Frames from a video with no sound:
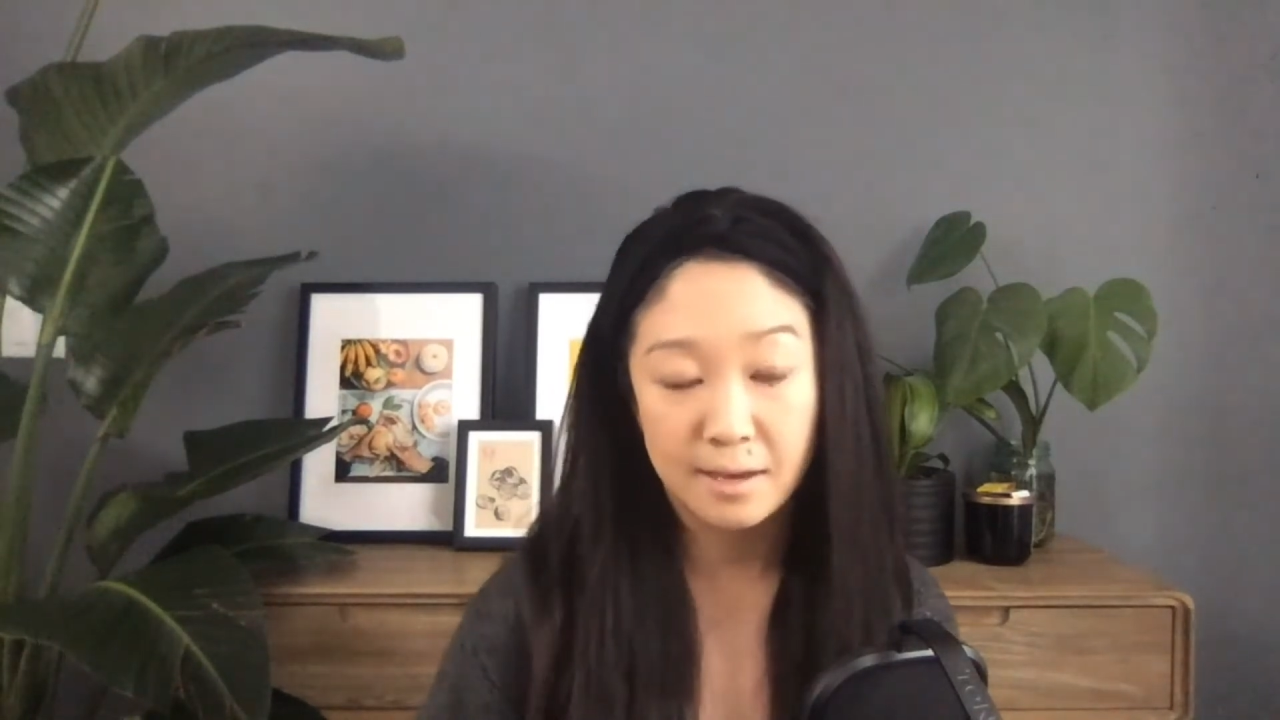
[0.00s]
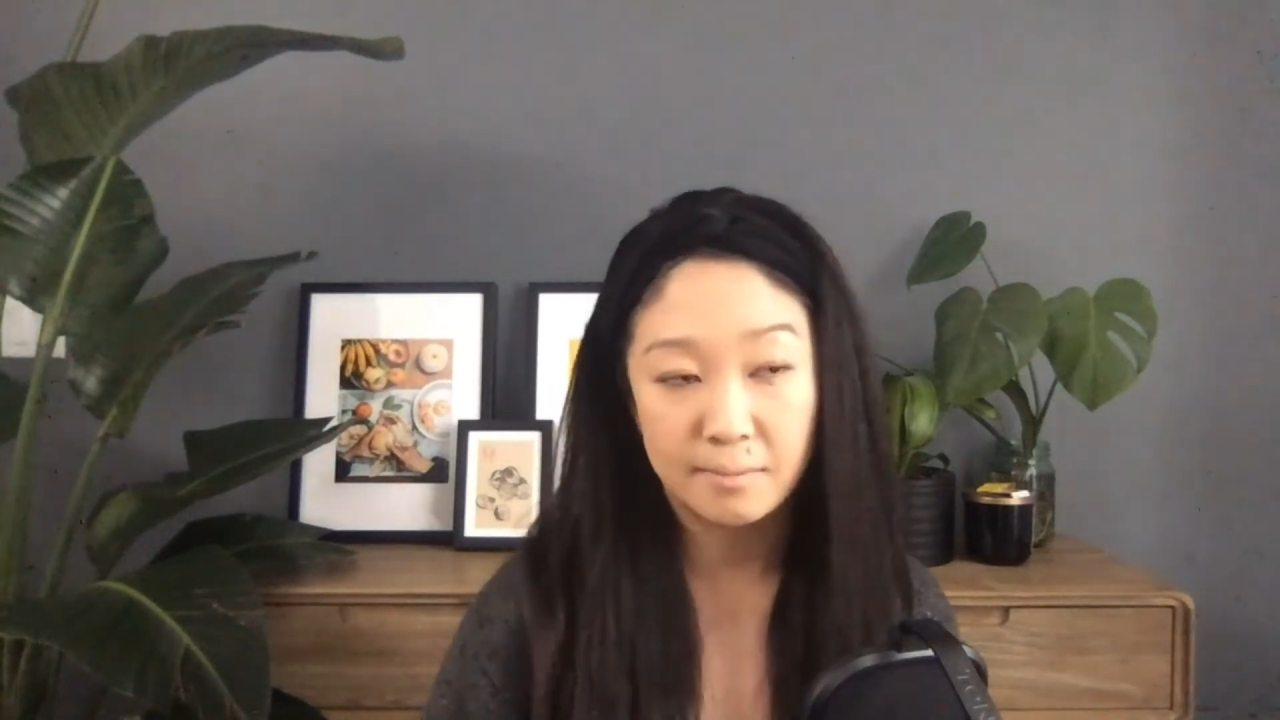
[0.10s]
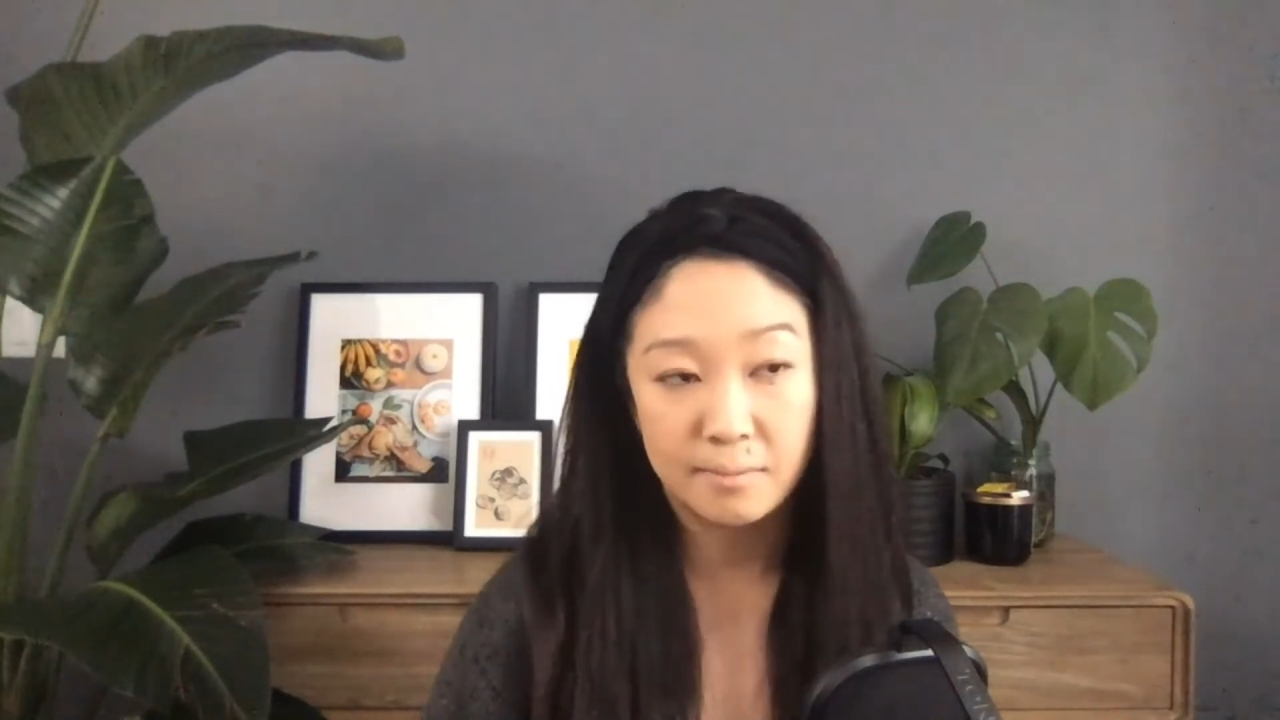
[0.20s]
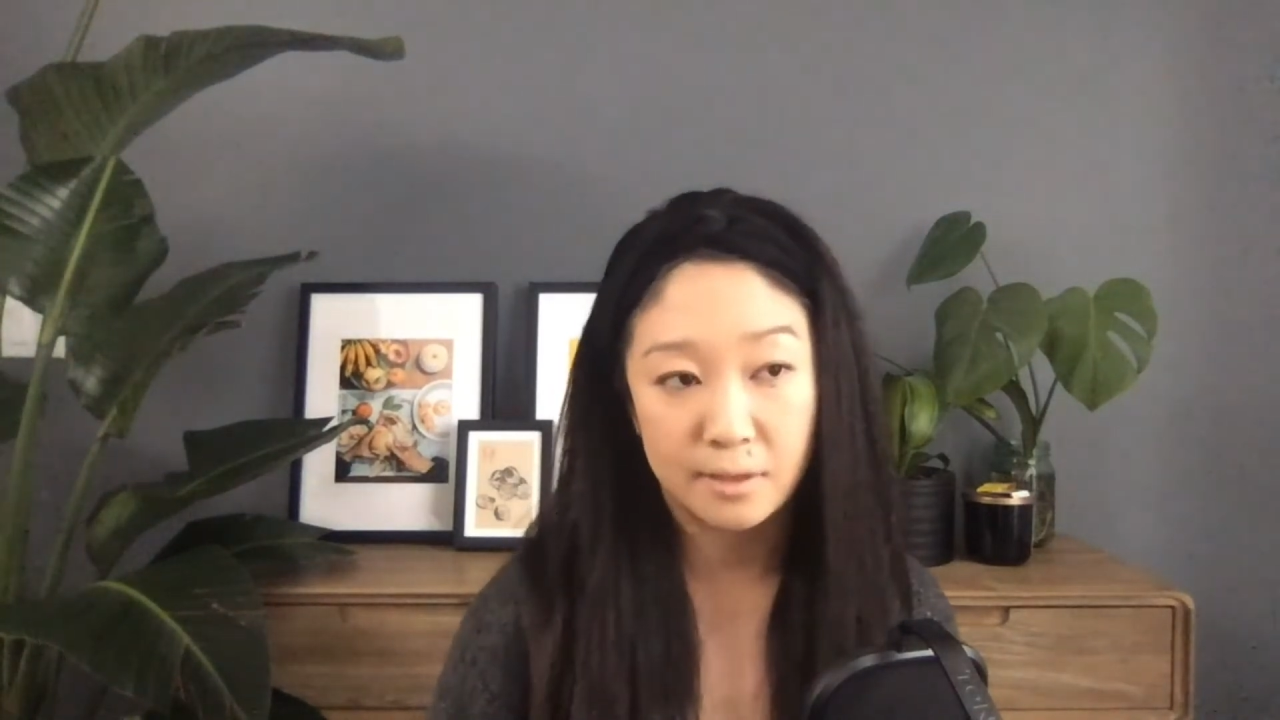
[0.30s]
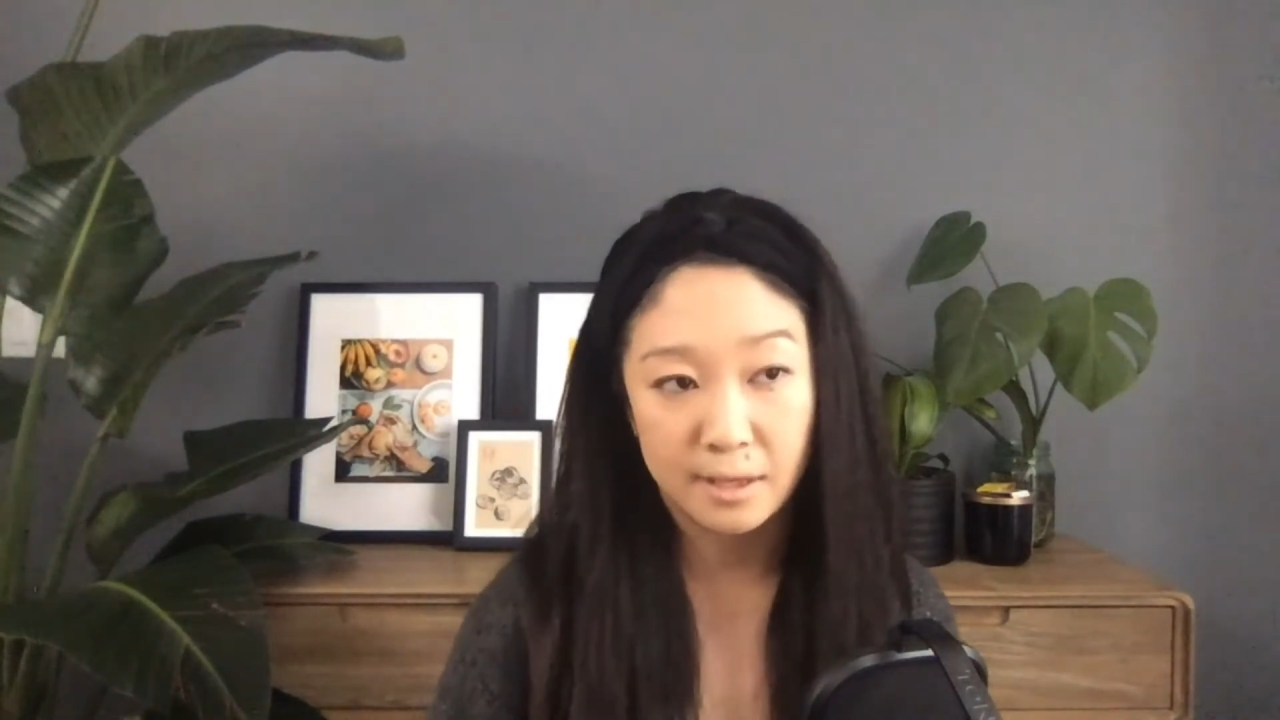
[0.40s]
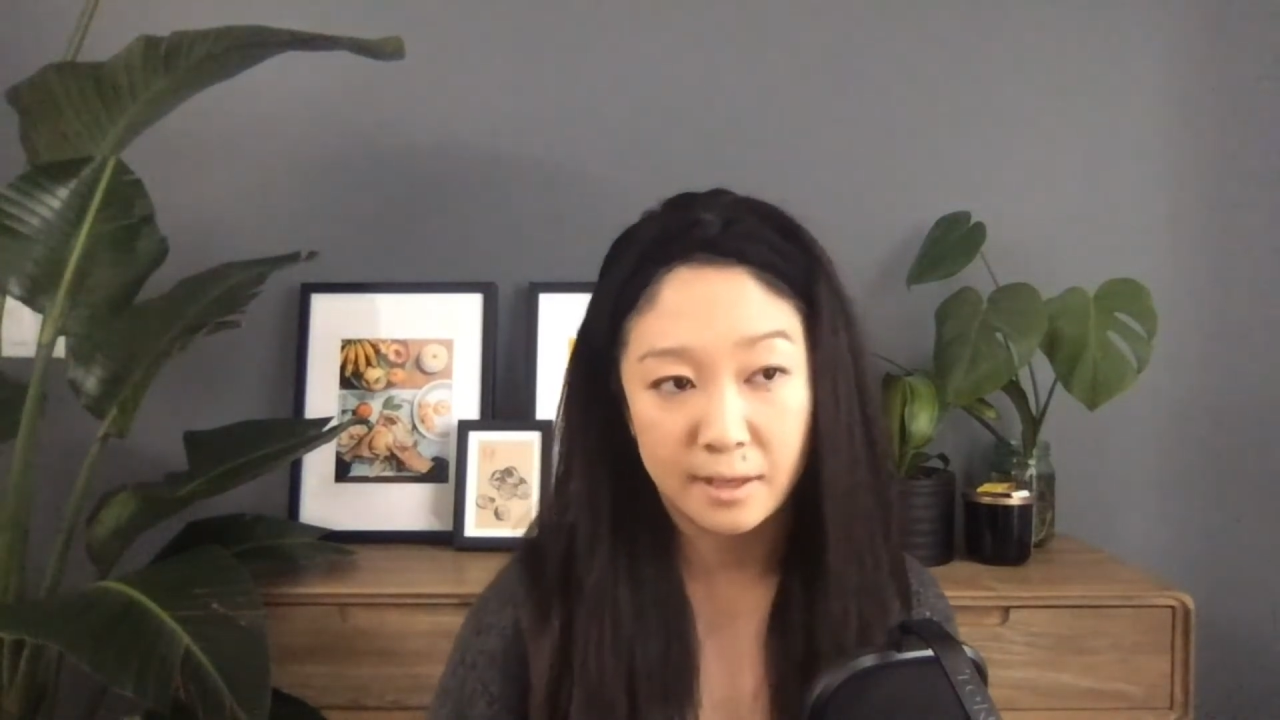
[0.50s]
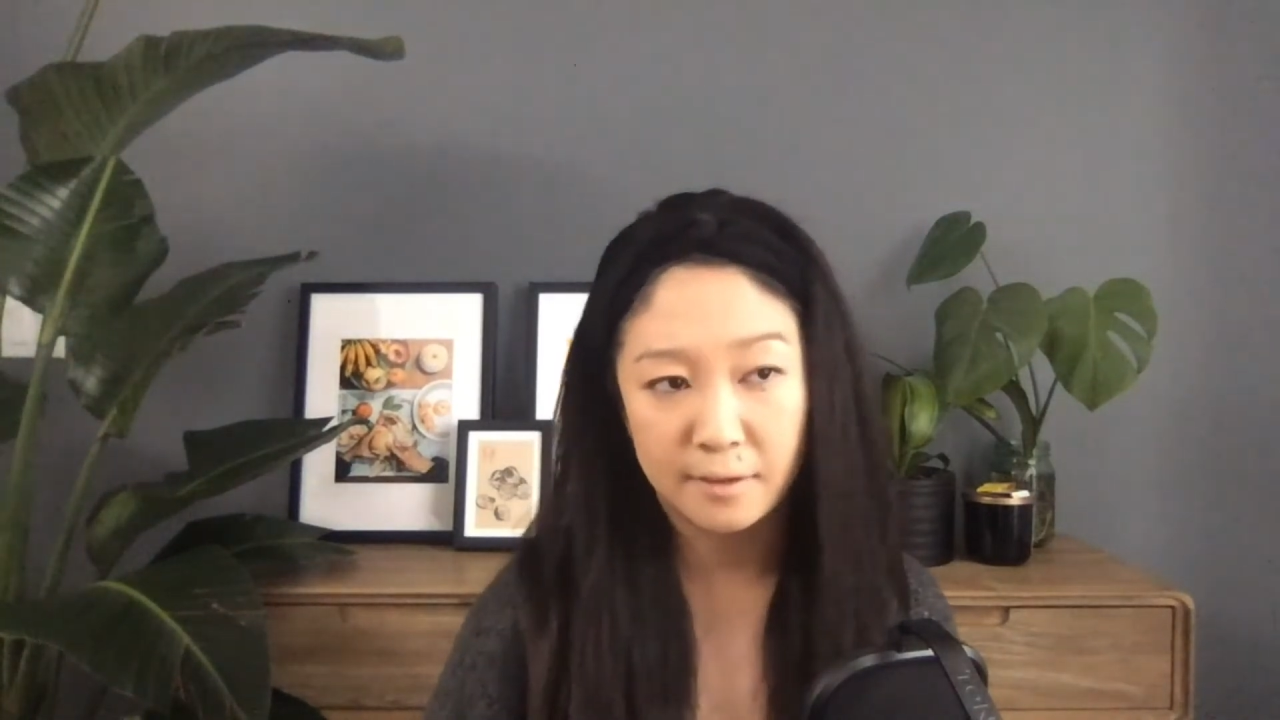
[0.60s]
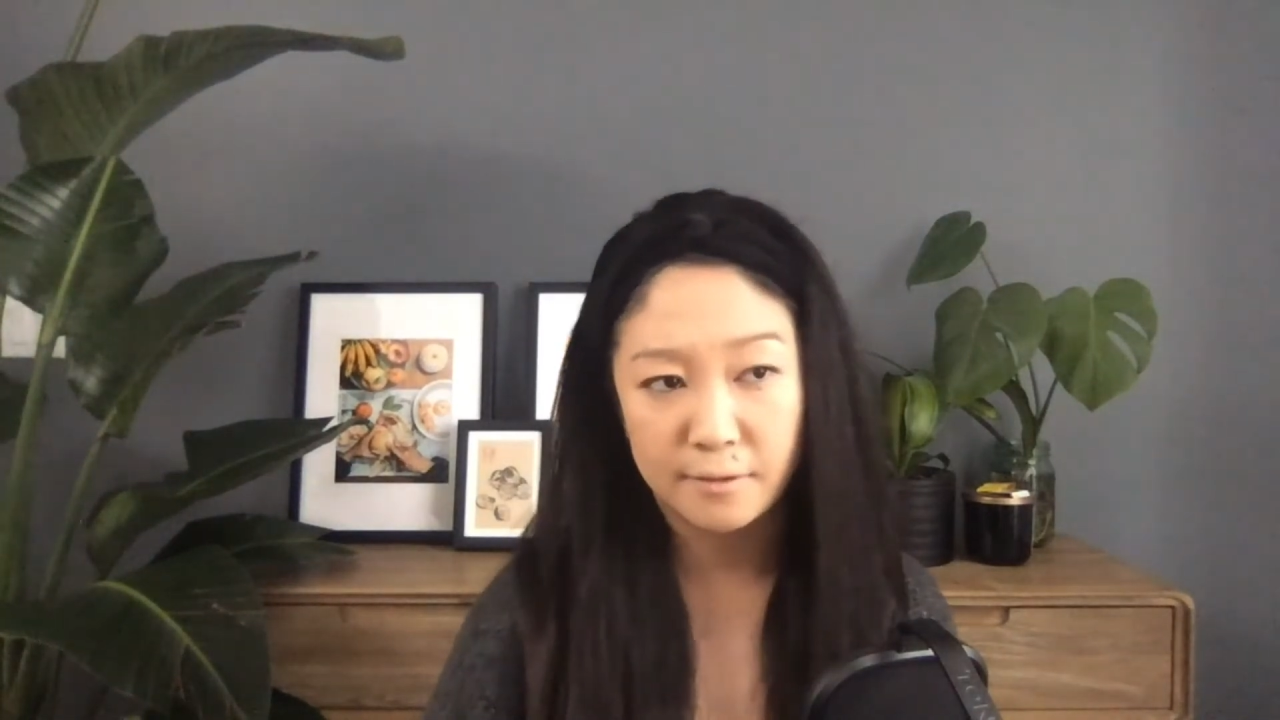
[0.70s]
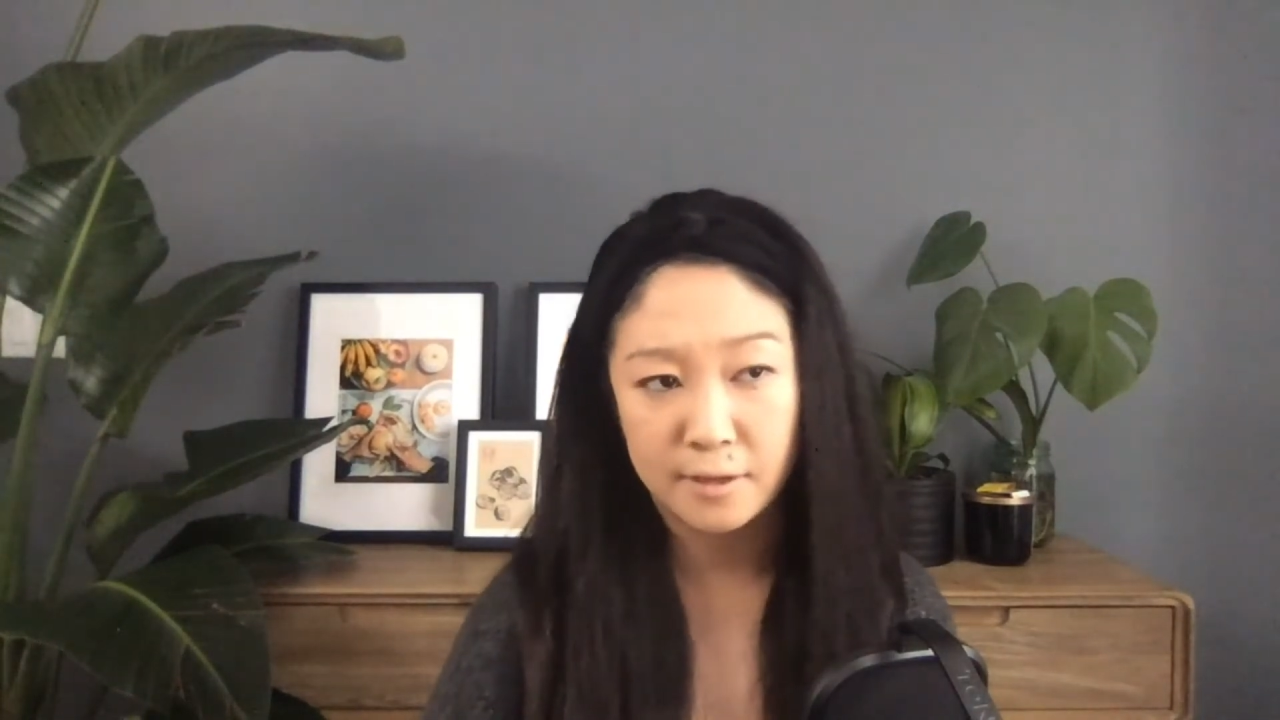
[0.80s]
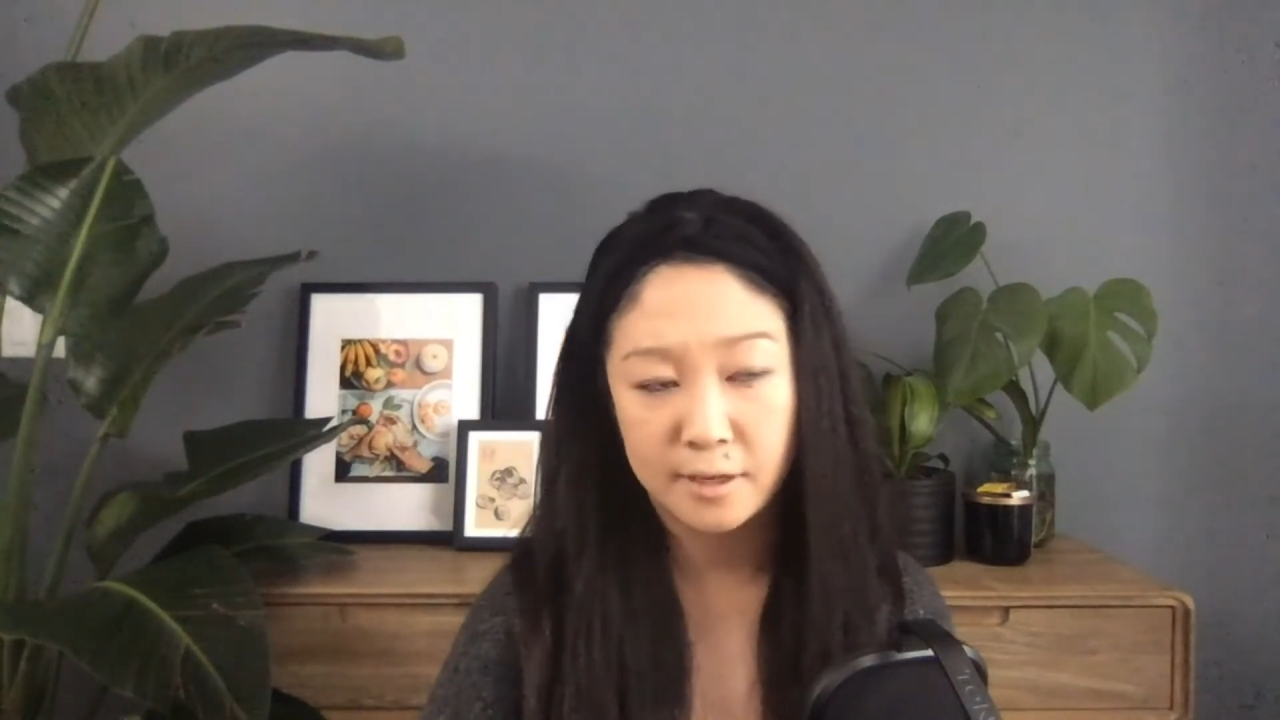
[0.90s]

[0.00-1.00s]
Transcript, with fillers: I'm looking